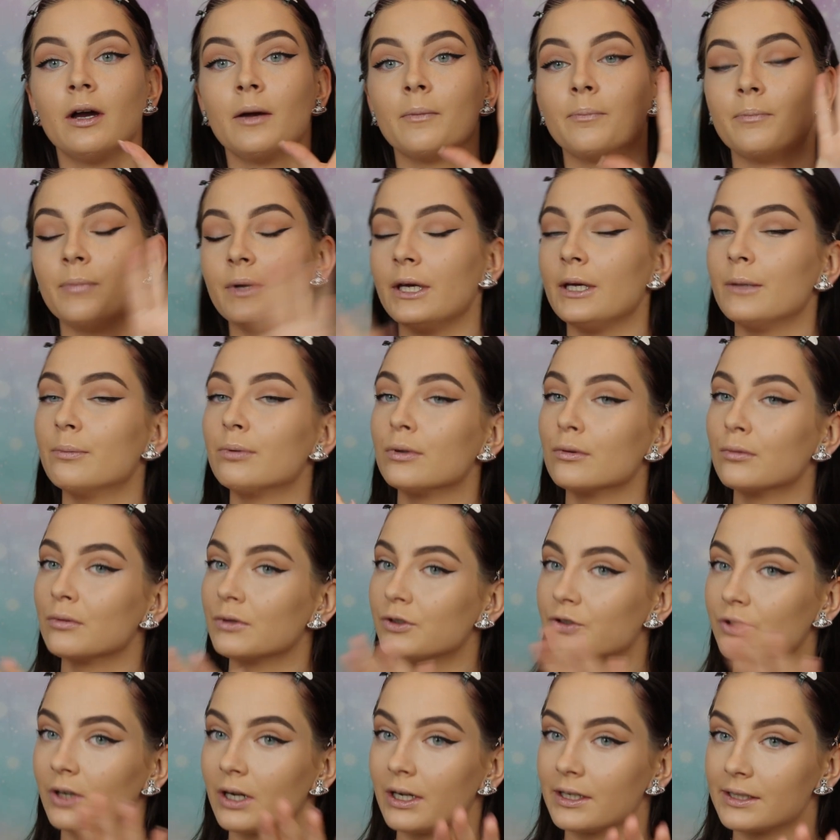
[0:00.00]
People with
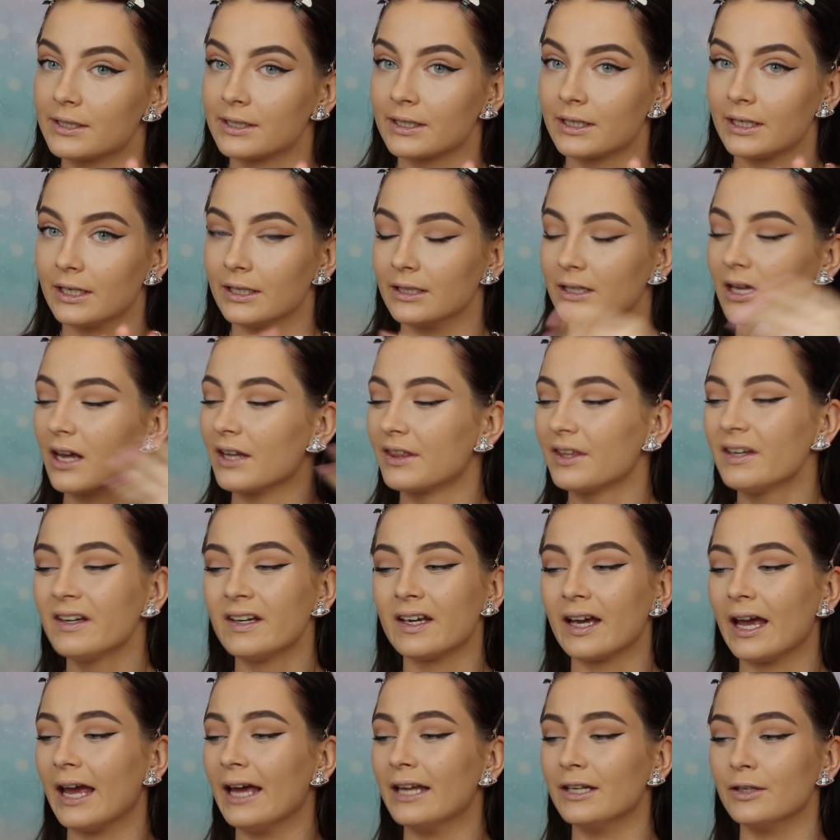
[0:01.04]
dry skin, I think
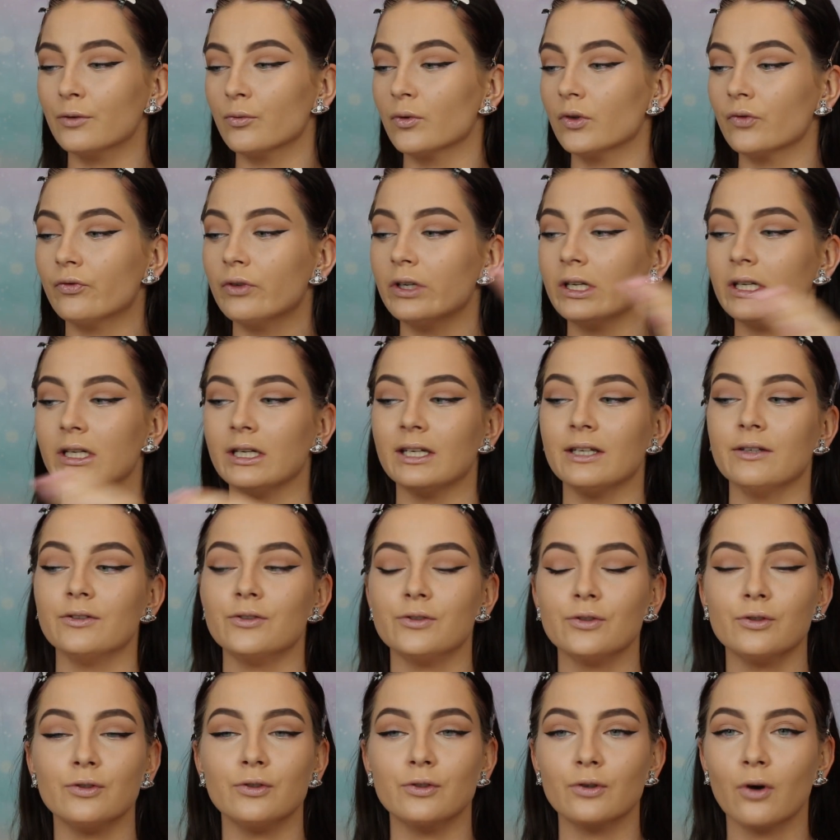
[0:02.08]
anyone really, do
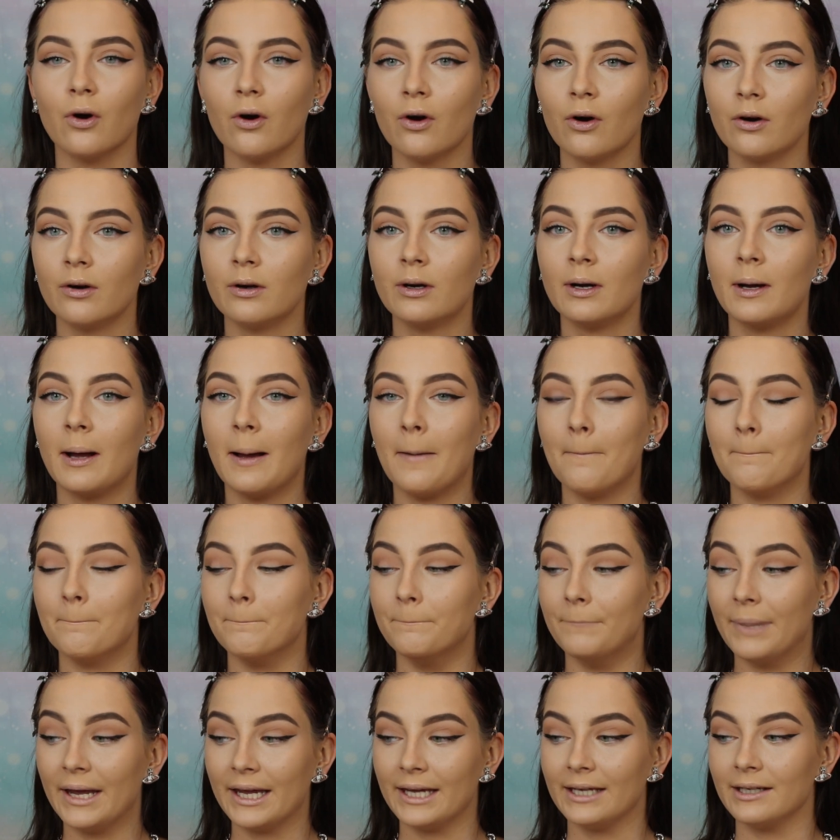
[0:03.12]
not
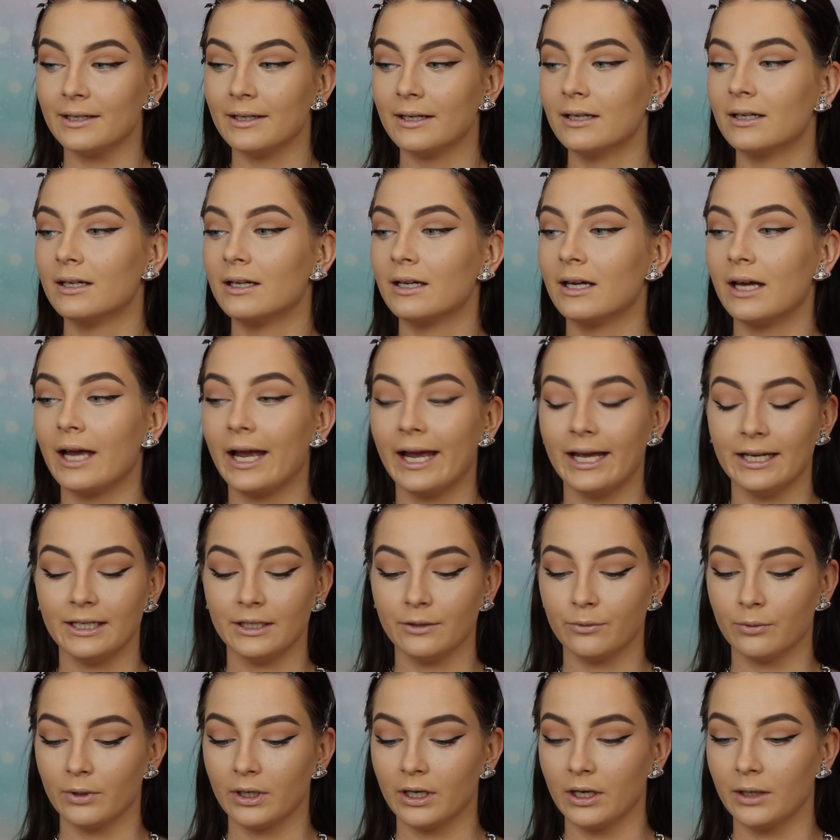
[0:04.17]
bake
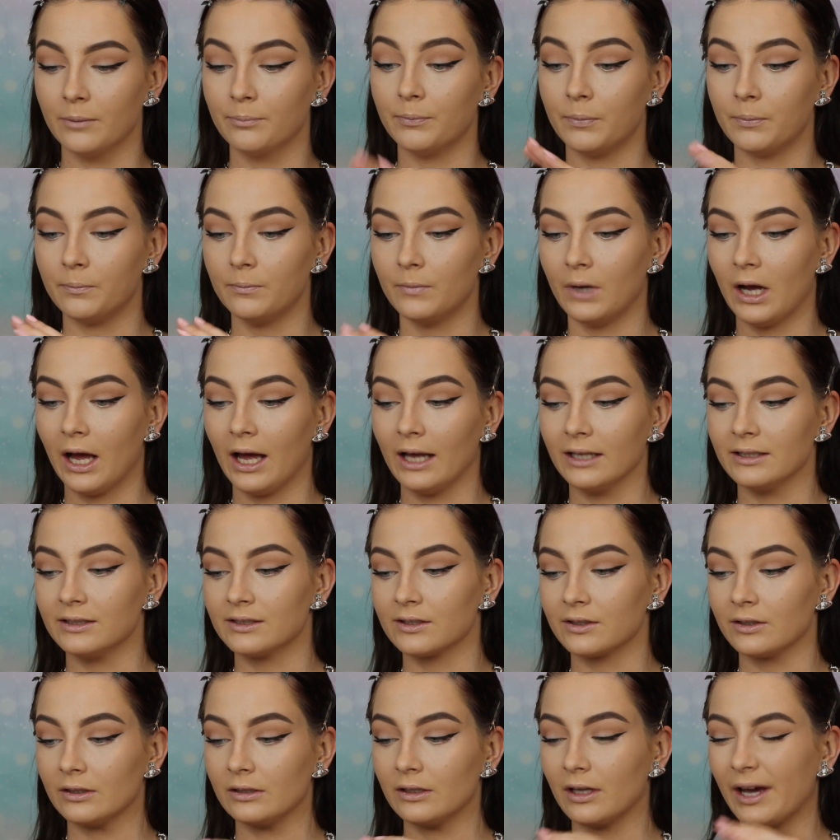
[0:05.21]
anywhere. And
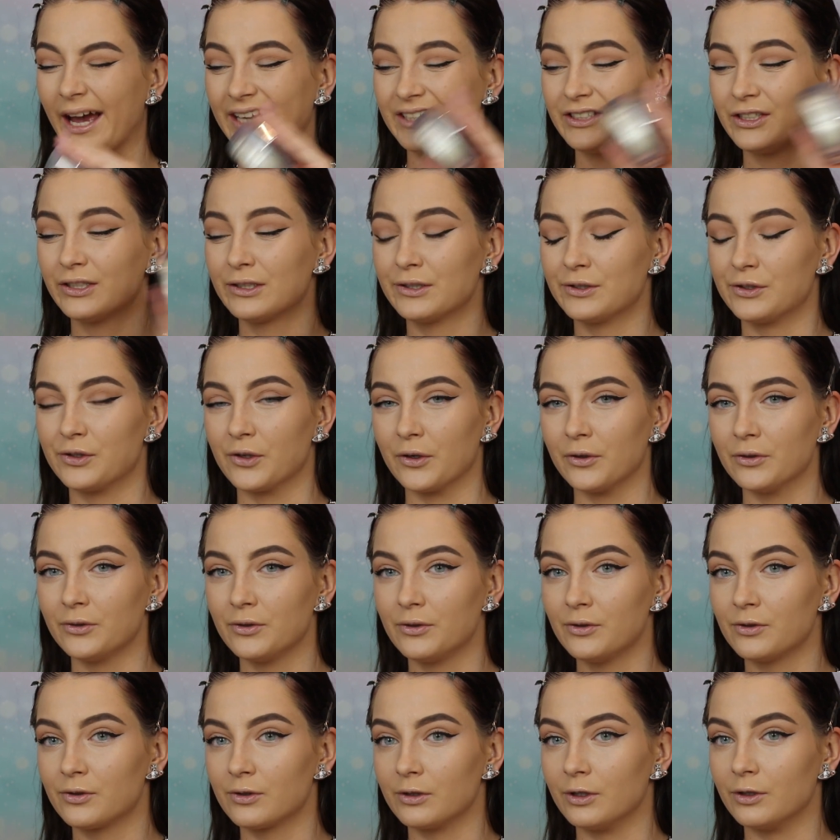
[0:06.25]
actually don't
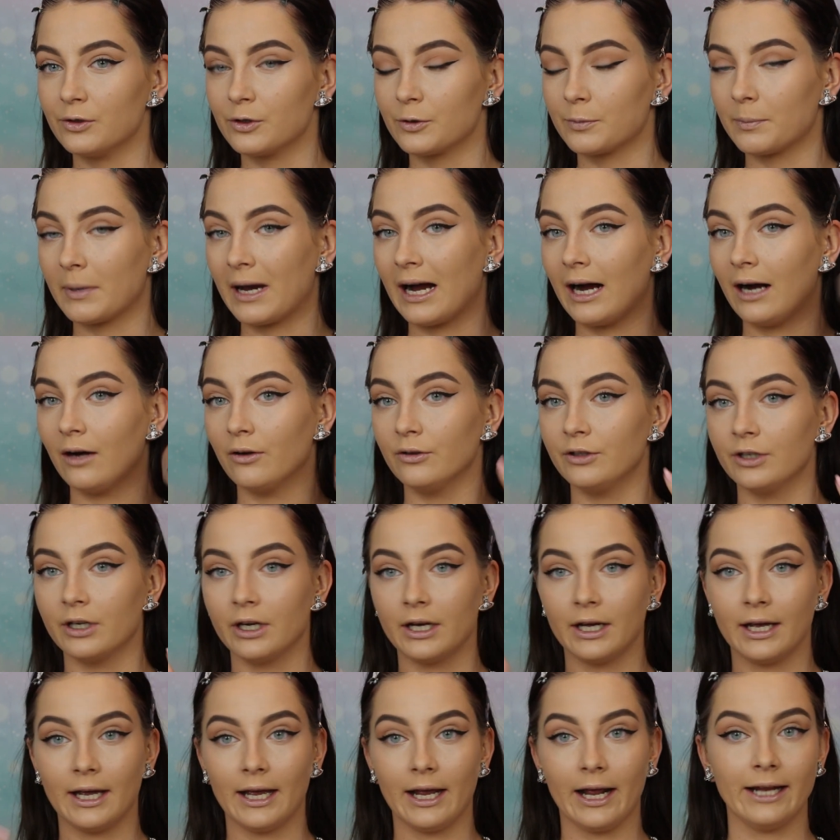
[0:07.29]
use loose powder
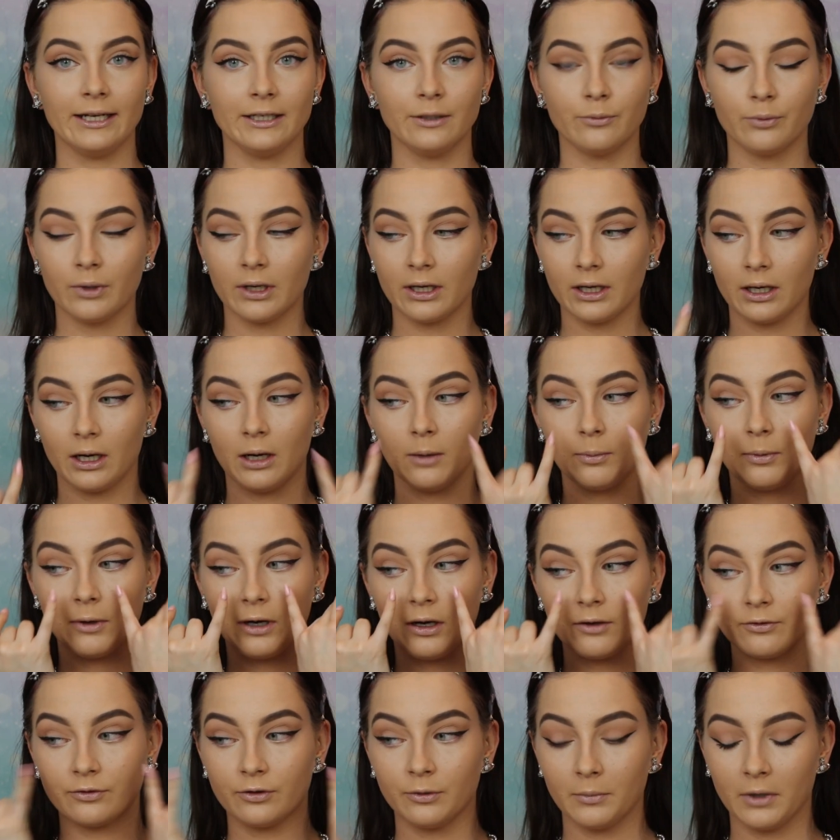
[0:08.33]
anywhere
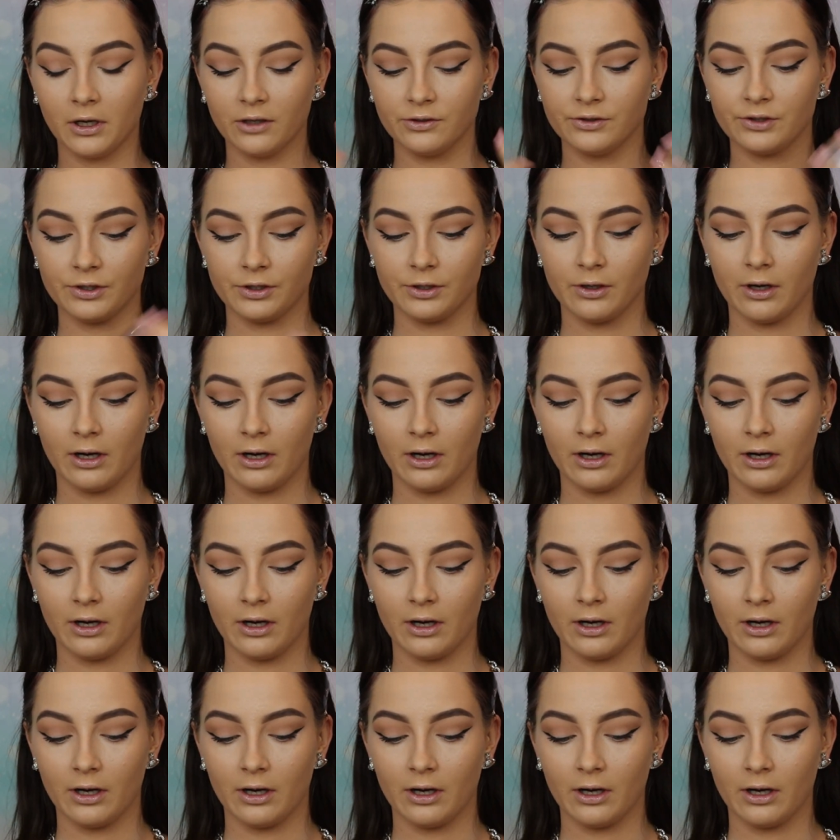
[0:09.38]
apart from under your